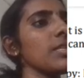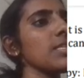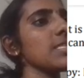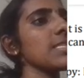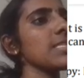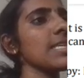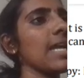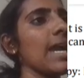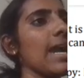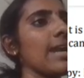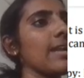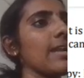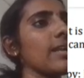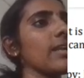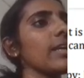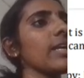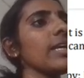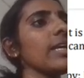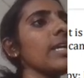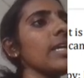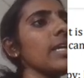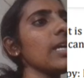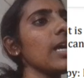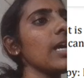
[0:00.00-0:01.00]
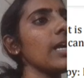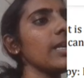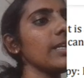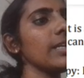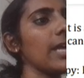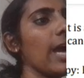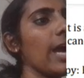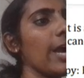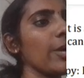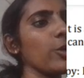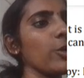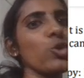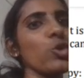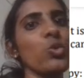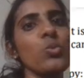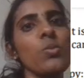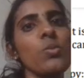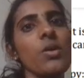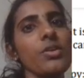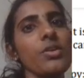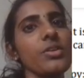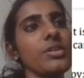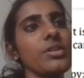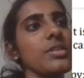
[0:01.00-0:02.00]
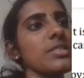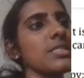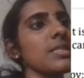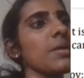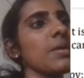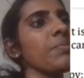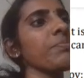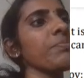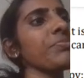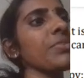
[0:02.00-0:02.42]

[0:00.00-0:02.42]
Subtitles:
the scanner. Ink and tattoo markers.